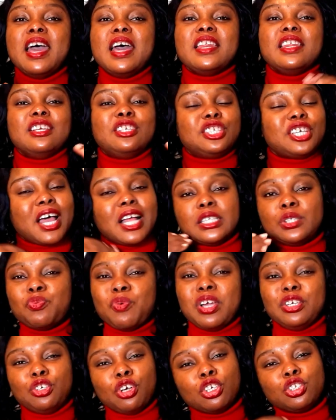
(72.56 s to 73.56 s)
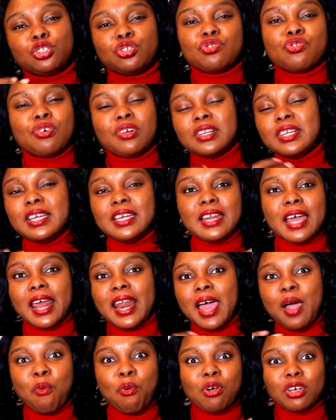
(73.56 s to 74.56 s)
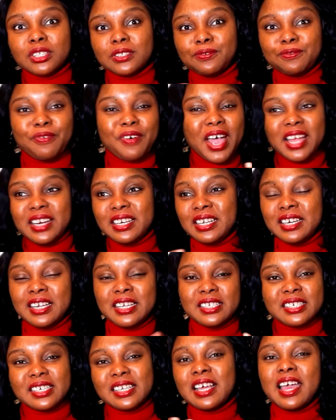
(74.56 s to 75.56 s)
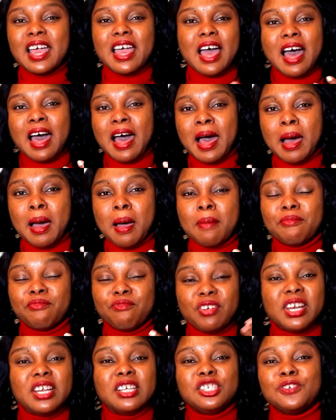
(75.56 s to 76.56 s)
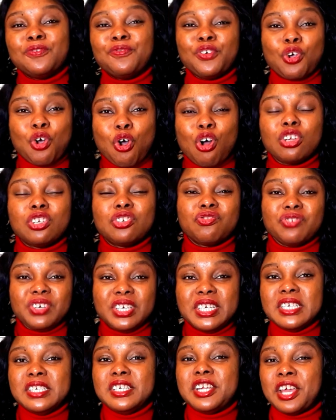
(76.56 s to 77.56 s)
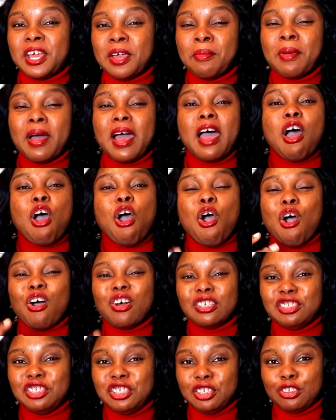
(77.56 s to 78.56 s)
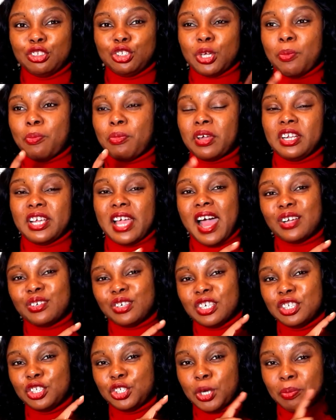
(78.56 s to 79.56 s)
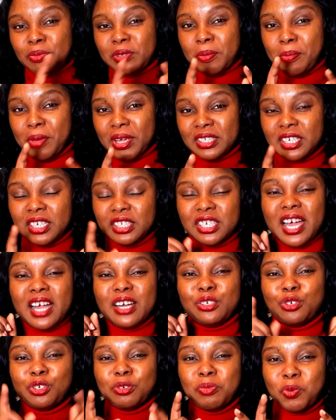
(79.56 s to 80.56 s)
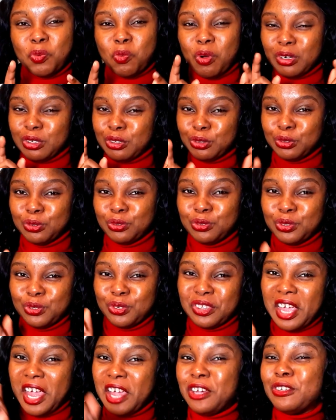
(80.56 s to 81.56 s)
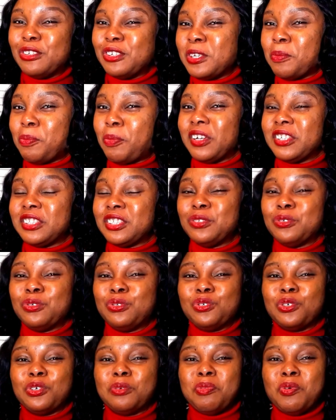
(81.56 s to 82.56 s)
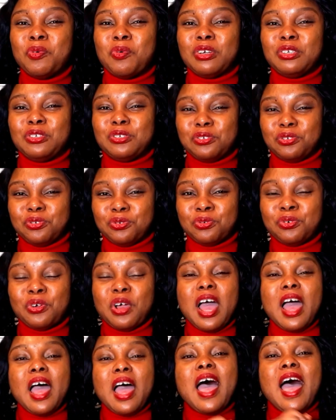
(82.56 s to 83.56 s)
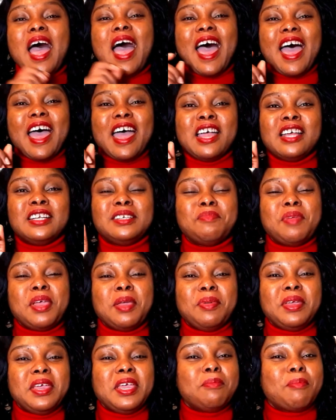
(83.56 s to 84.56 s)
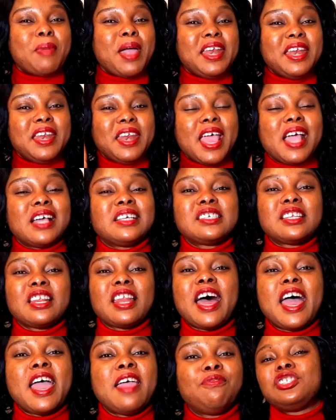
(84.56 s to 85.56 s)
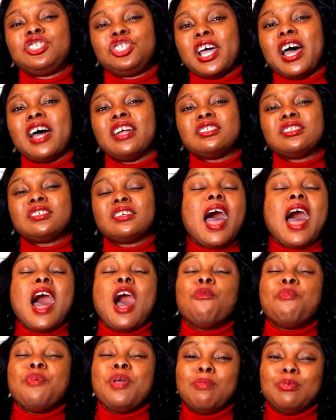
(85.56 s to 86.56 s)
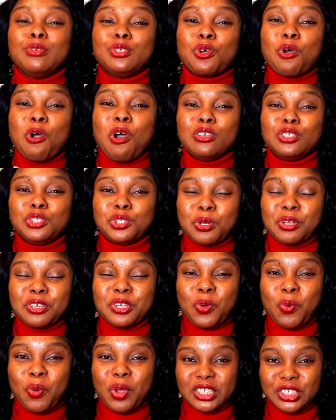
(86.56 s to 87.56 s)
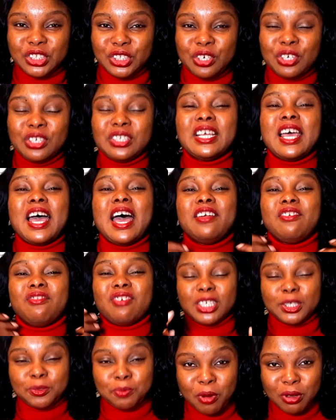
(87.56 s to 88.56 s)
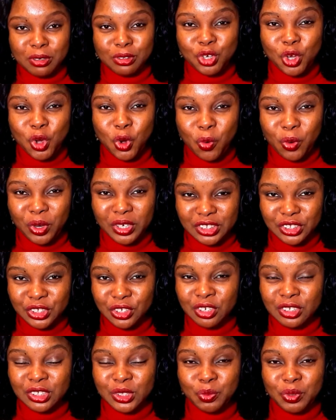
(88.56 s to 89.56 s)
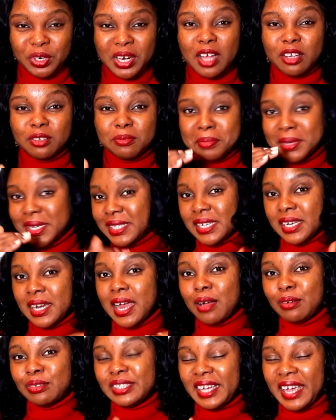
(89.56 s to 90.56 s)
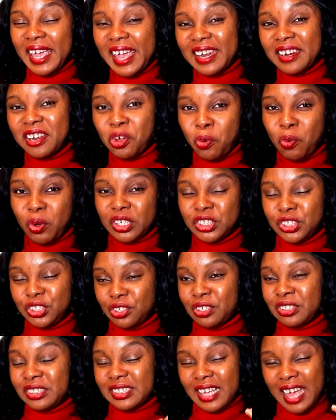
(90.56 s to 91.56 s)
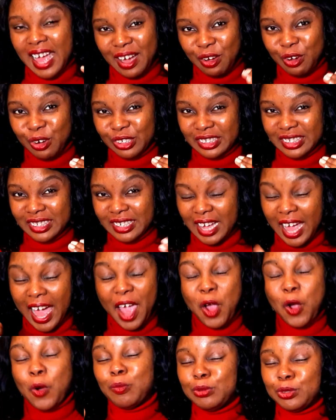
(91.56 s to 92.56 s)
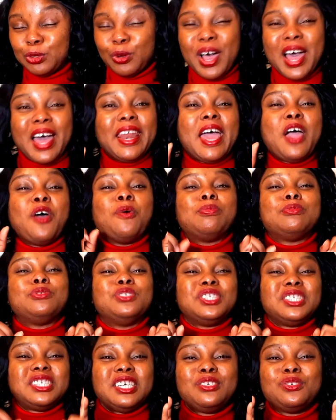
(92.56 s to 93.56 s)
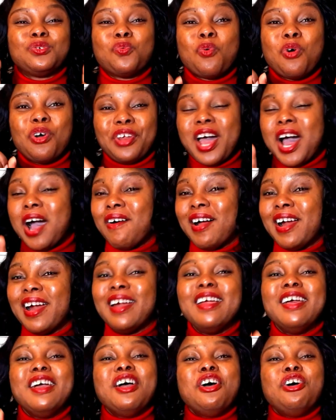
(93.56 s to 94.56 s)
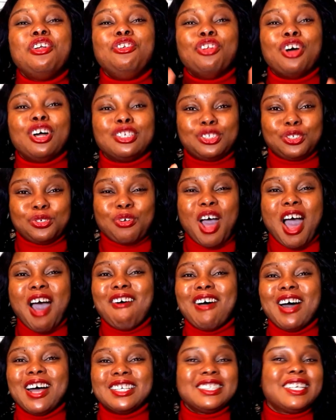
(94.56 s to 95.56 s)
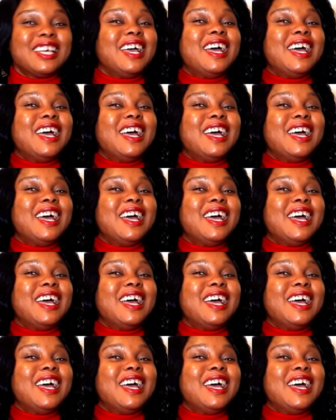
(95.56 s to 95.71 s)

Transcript: the chats were just rolling and I was finding it um, really difficult reading them until somebody actually dropped a message and told me what to do. So thank you to the person who told me what to do. And maybe in my next live chat, I'll be able to control the questions and respond to your questions without missing out any questions accordingly. I hope so. And I hope to stick to one hour, not two hours.